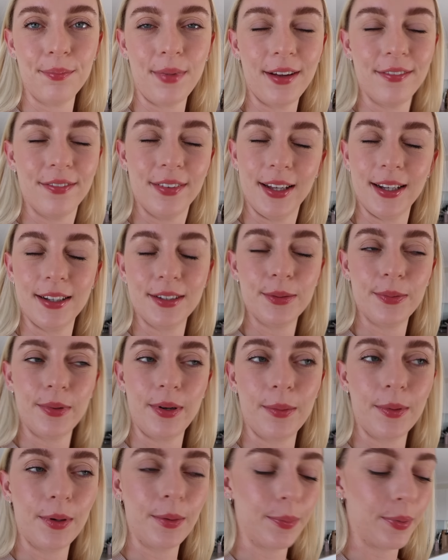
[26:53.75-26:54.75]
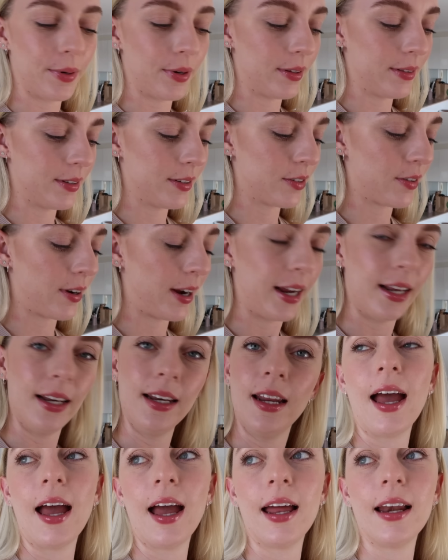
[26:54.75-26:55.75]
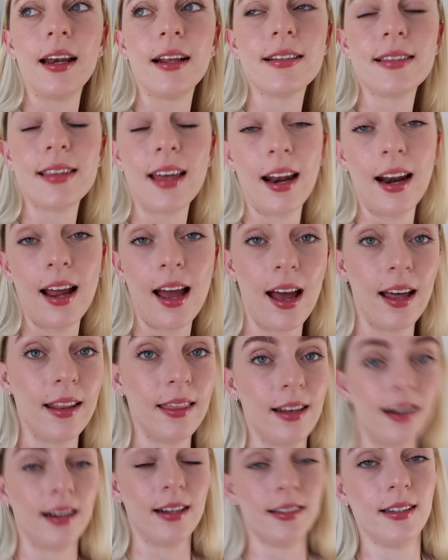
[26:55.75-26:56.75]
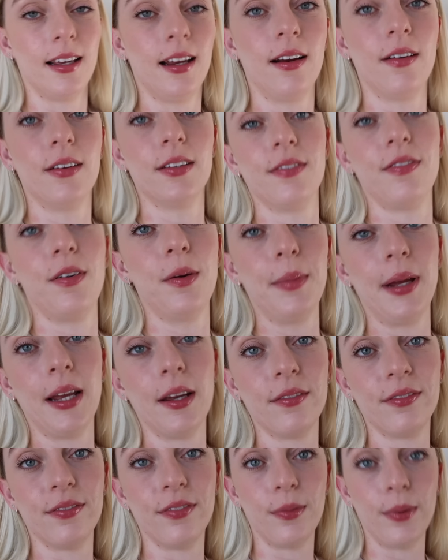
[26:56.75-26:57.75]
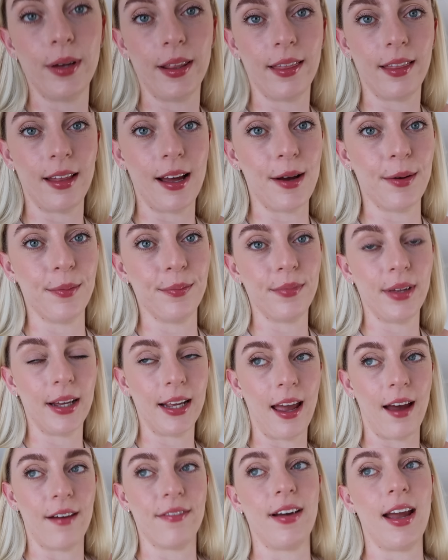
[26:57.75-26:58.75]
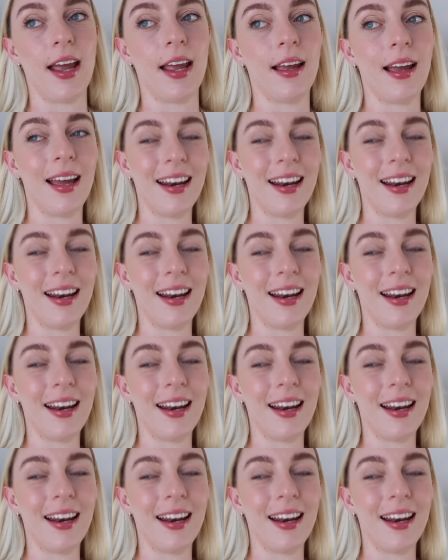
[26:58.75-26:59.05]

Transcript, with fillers: I feel like is what I'm gonna put on the screen. And it's that ad that I said I was filming with um, a cafe.